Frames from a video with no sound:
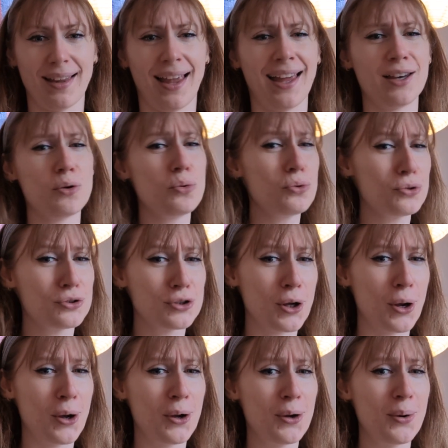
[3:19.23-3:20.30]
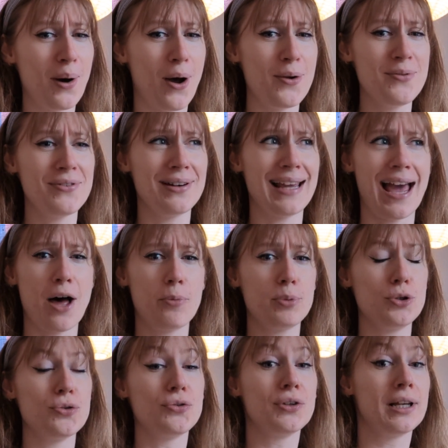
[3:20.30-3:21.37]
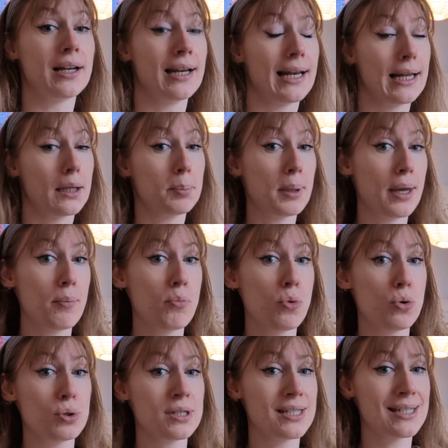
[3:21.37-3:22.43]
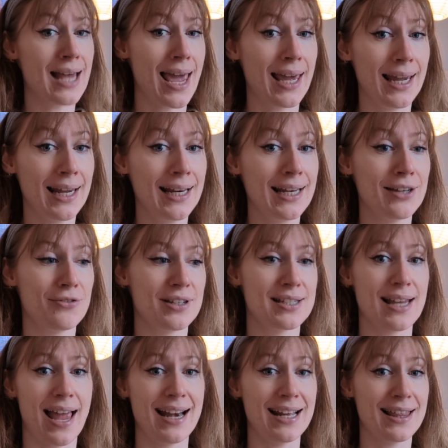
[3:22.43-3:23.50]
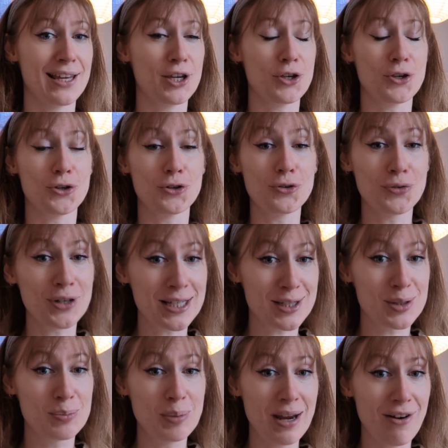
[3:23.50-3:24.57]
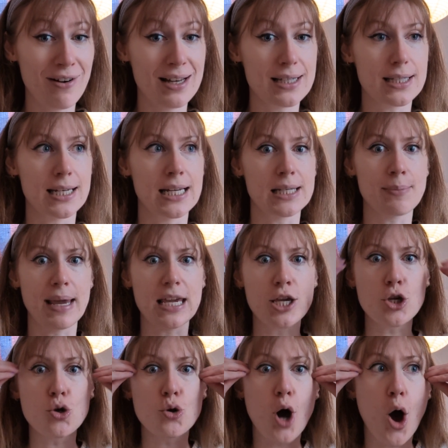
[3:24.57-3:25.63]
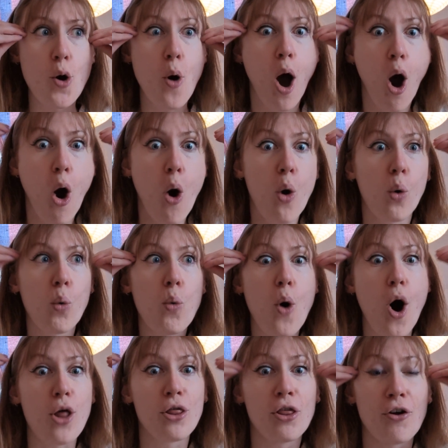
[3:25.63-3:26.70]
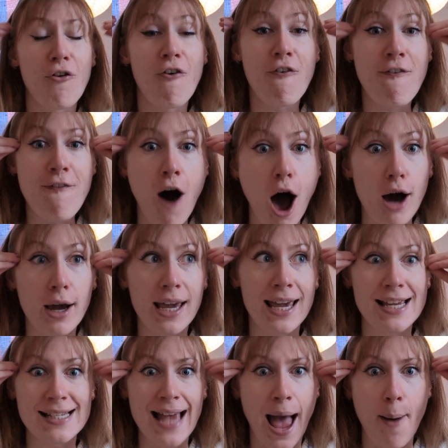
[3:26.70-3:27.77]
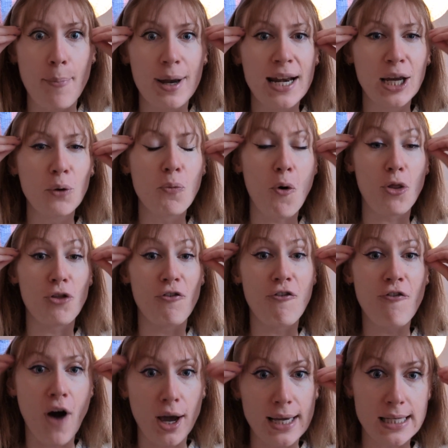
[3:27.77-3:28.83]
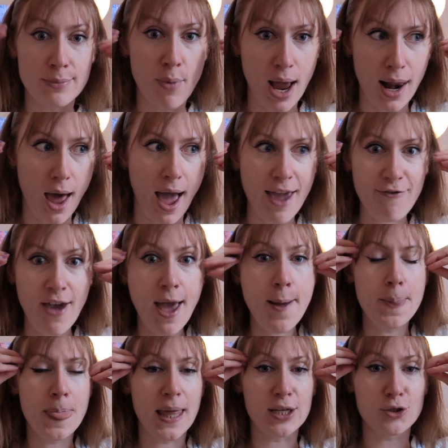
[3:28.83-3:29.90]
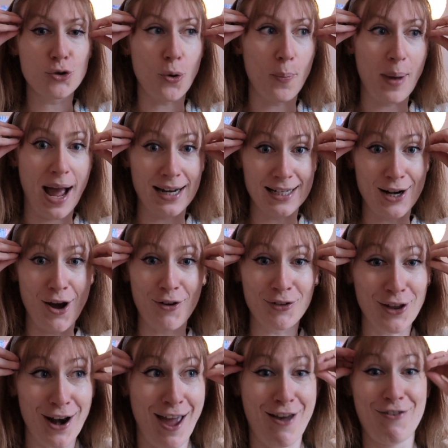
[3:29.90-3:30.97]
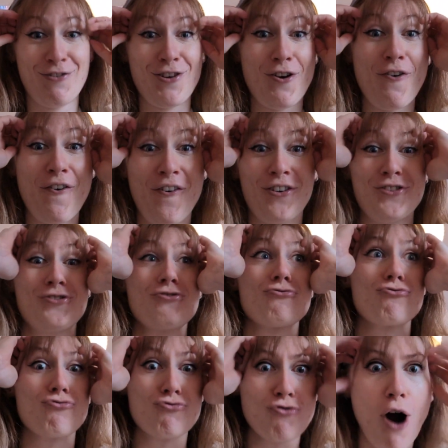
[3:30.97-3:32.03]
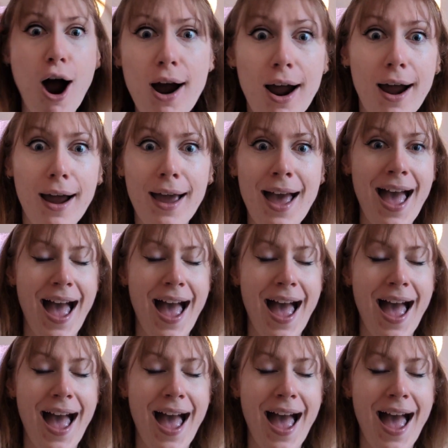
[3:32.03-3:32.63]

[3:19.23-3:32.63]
and also hopefully help you feel a little bit more sane if it's anything you've experienced and it's making you go, what the fuck is happening? What the fuck is my life? It's not bad enough that I feel drunk